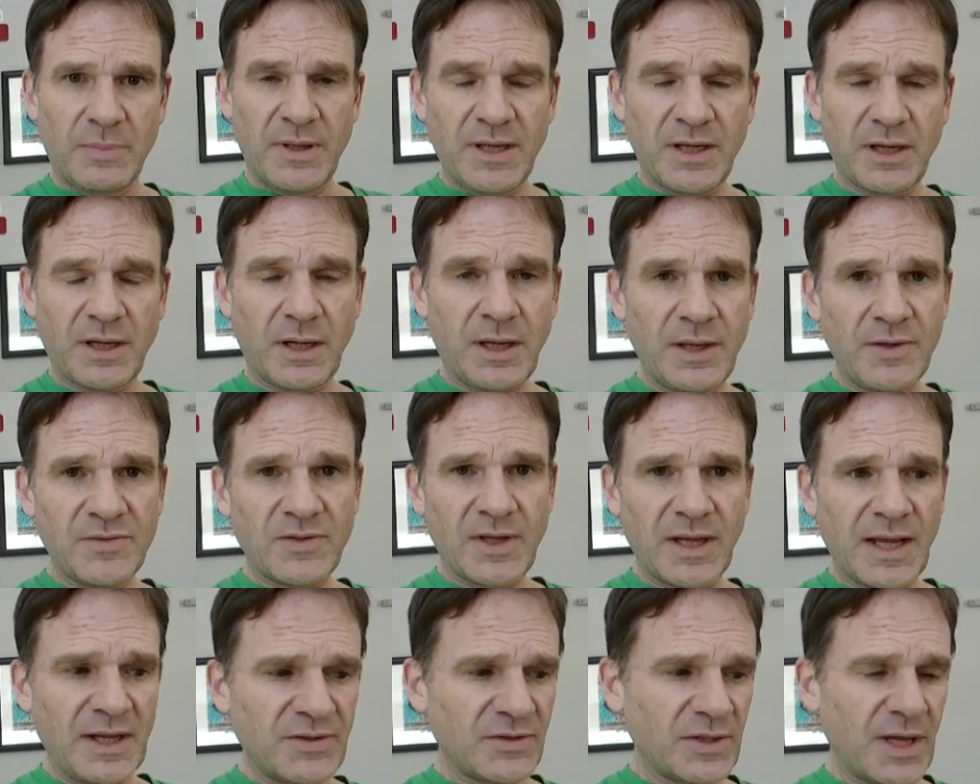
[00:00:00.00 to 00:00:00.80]
because
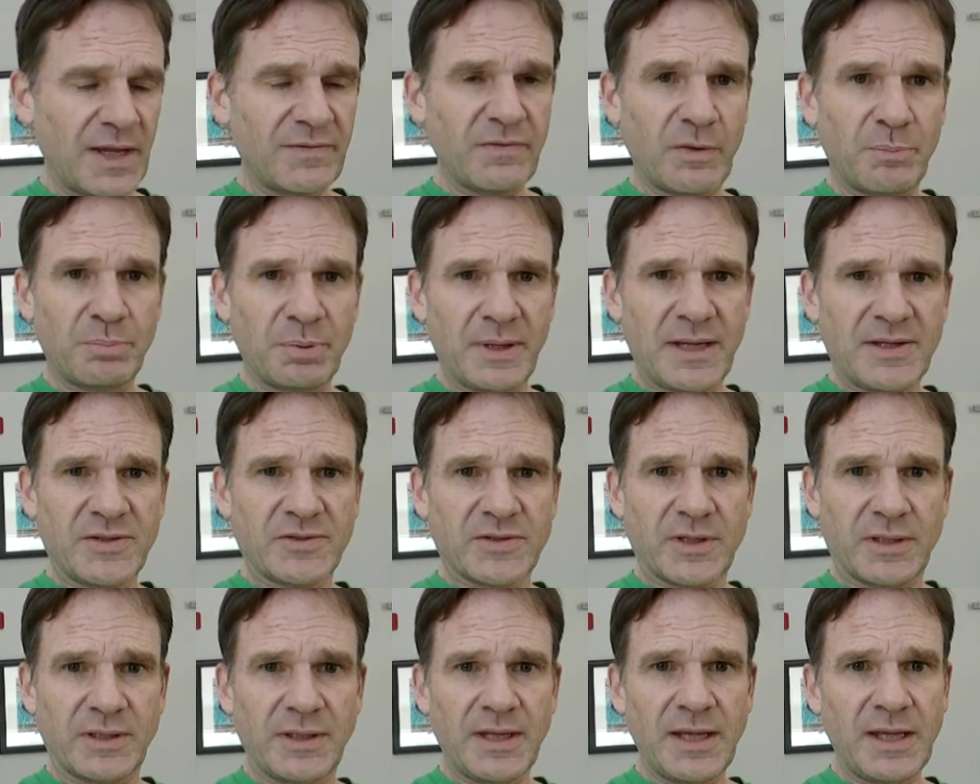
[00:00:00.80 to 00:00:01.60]
he has to have a place
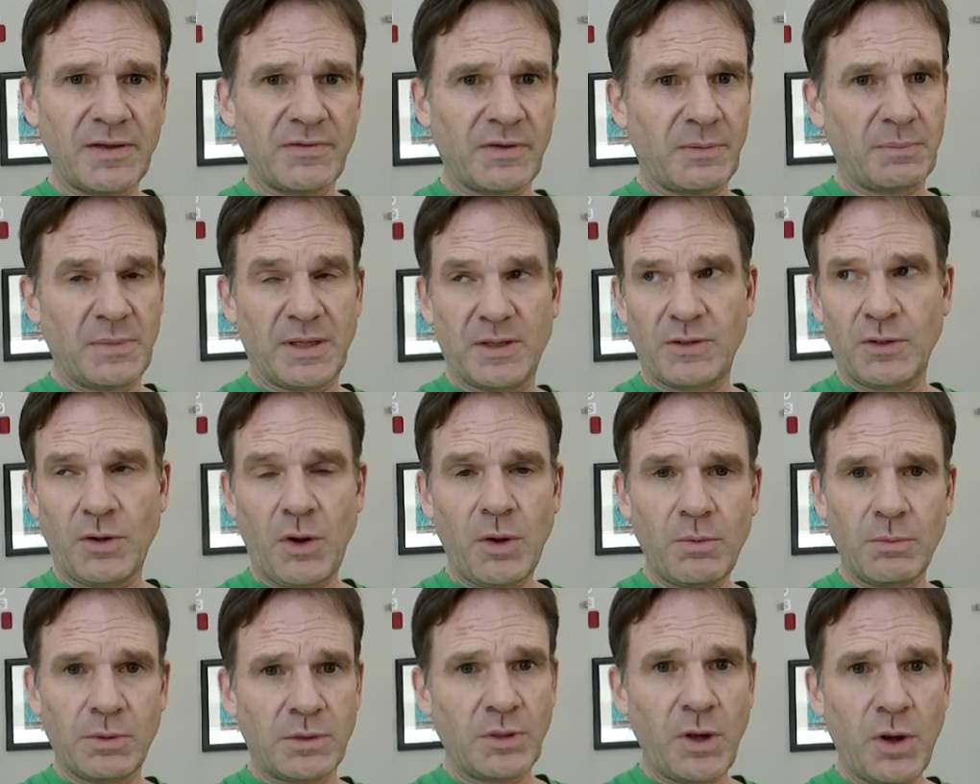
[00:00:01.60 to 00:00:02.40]
to live. I mean,
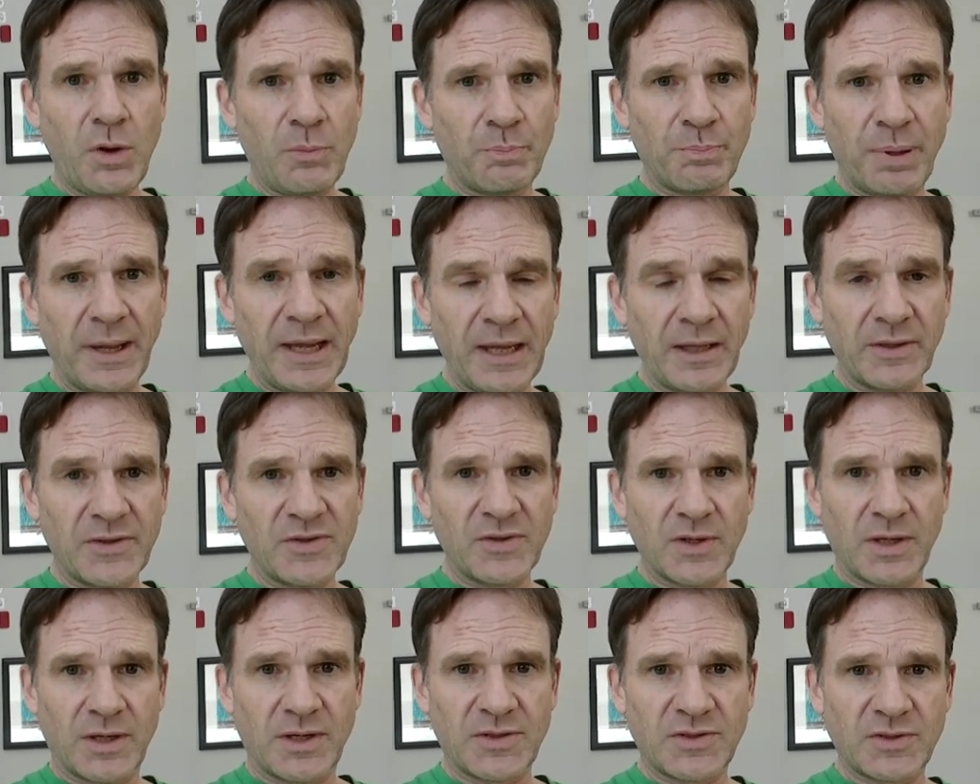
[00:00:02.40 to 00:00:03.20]
no no pill is
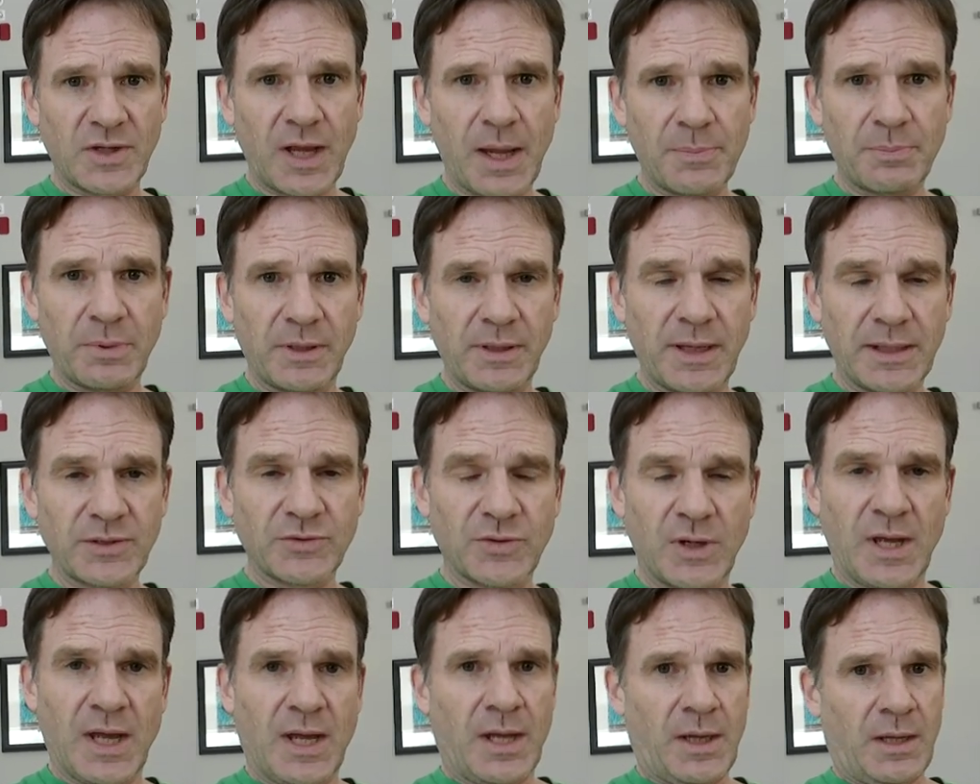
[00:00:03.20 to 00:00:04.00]
going to stop
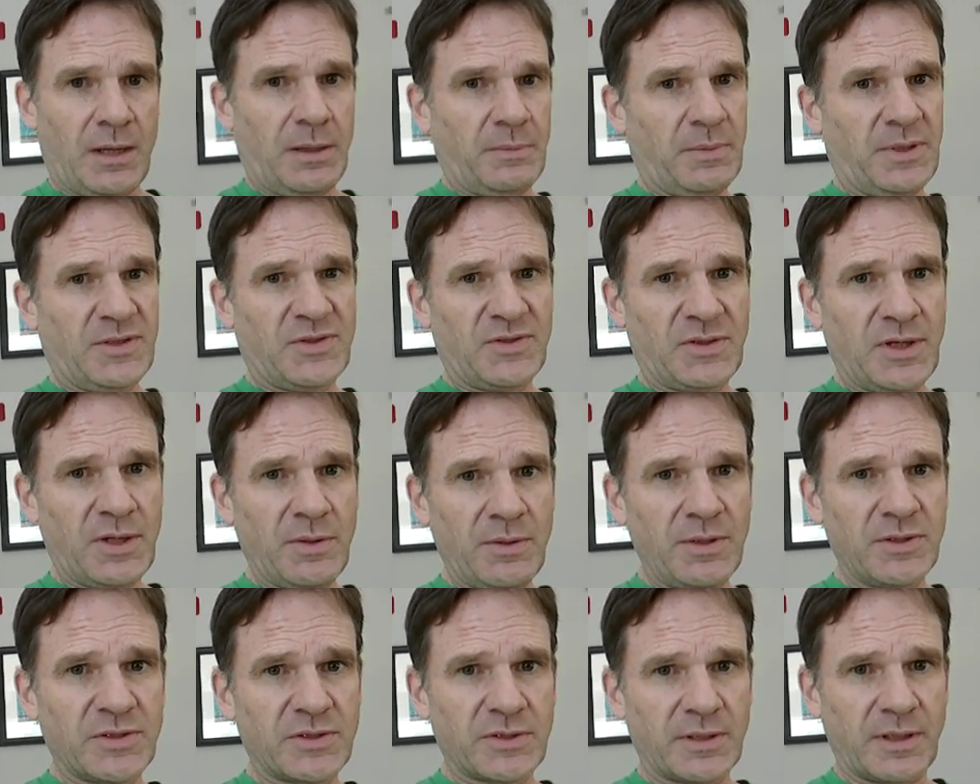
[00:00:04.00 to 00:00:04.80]
elect. I mean,
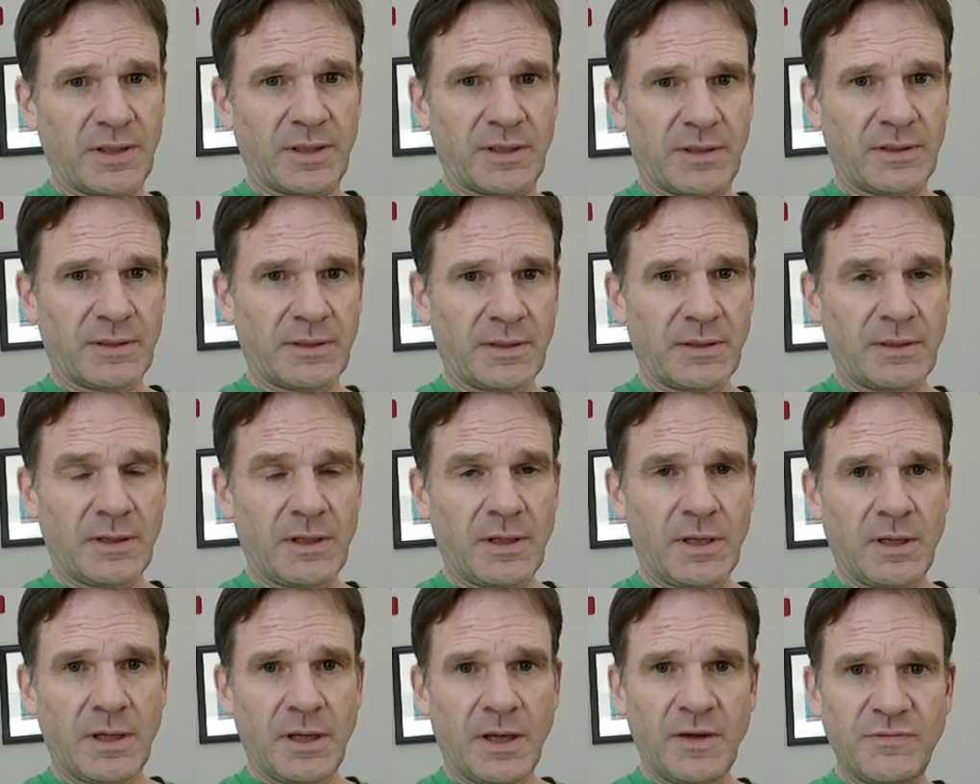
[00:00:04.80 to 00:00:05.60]
seriously,
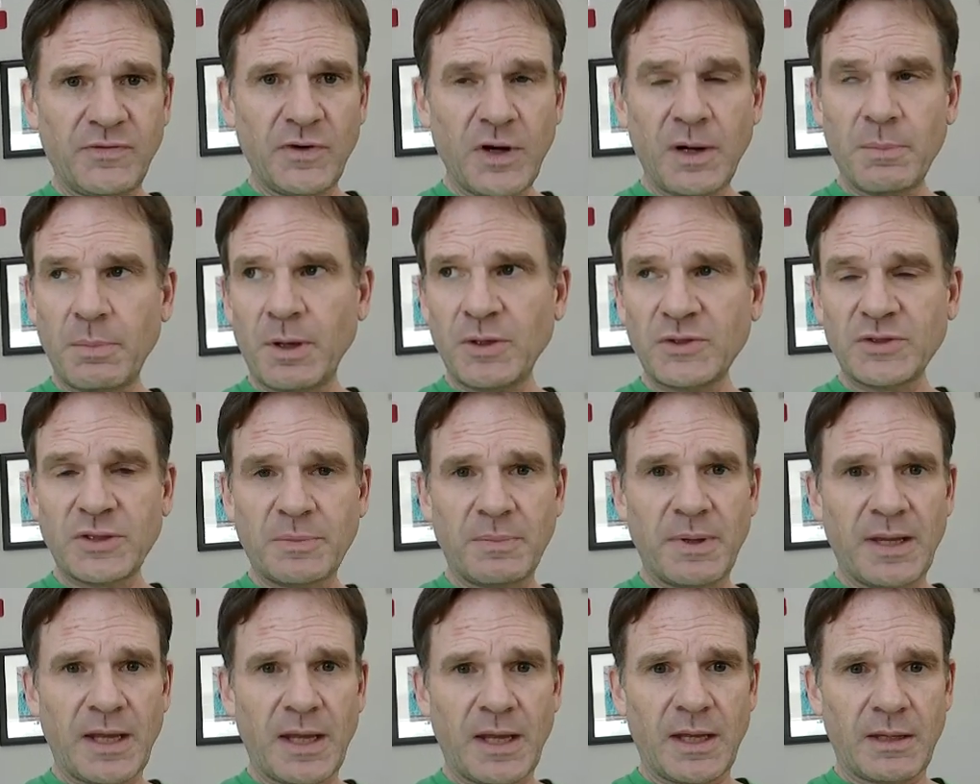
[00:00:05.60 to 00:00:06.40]
if you're about to
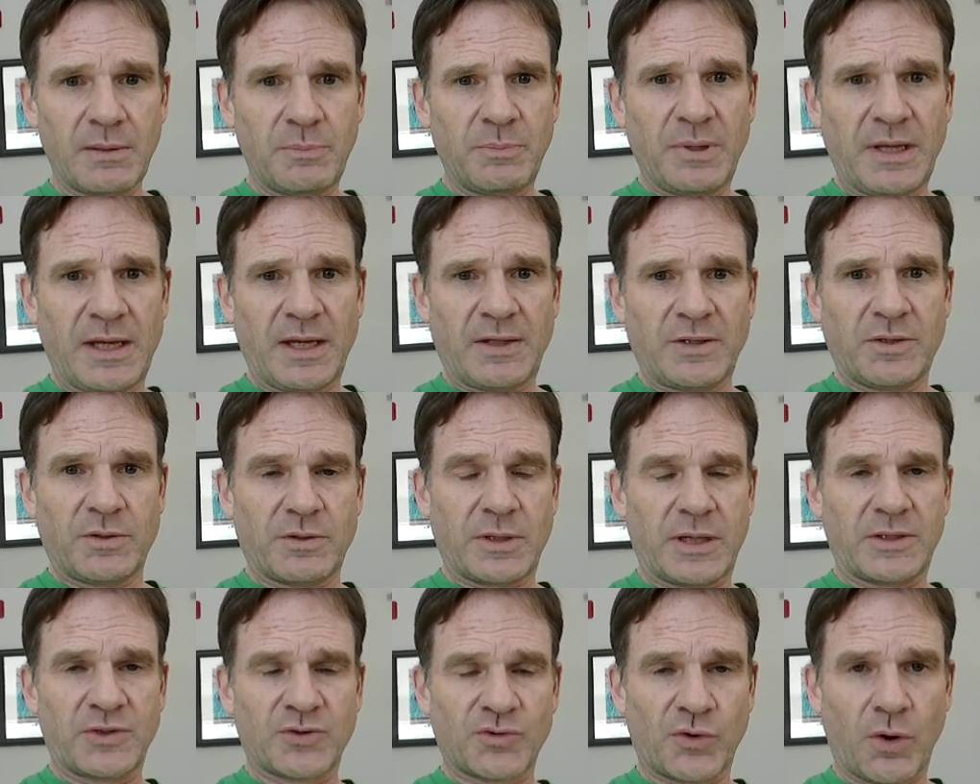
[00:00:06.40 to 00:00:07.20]
be uh, be under
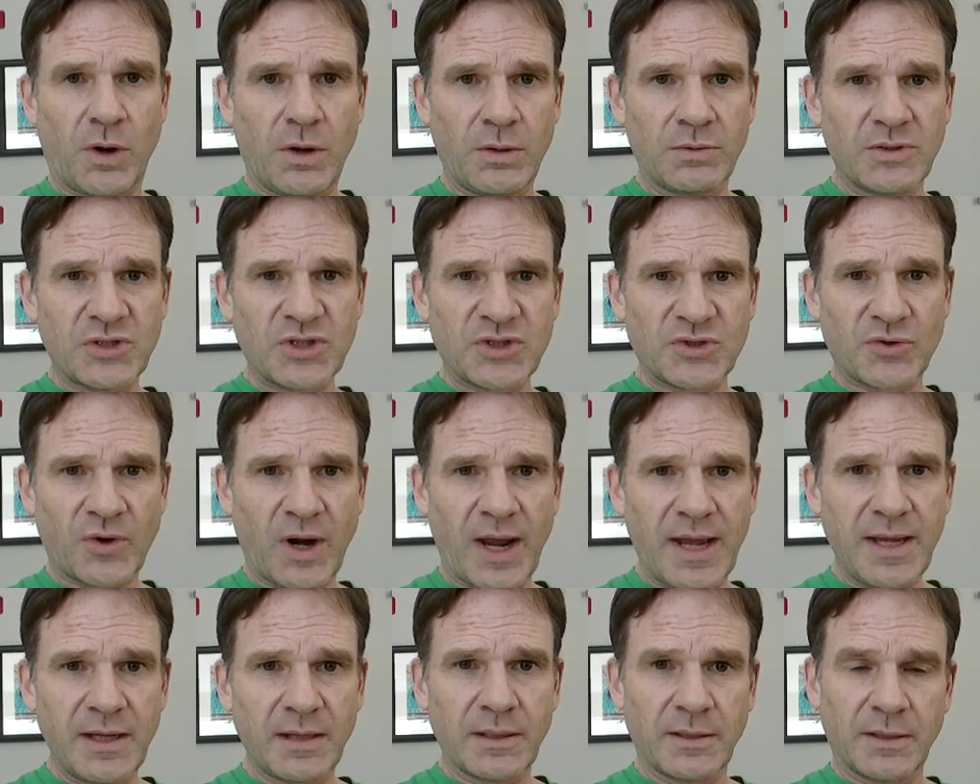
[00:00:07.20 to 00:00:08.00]
a drone
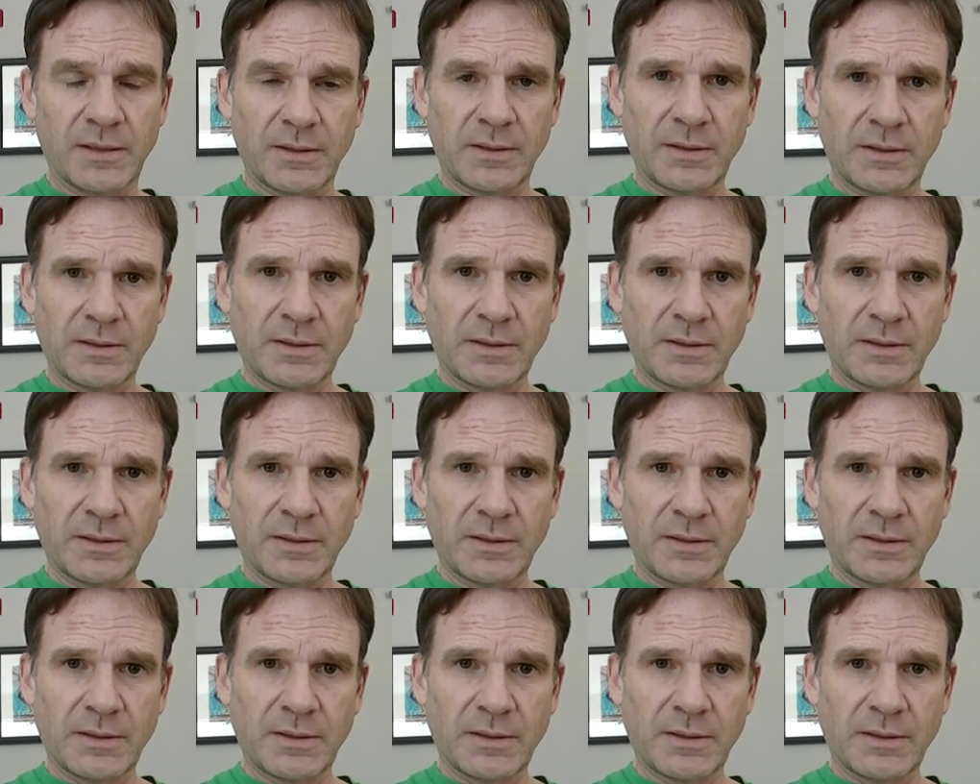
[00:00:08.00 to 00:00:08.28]
strike,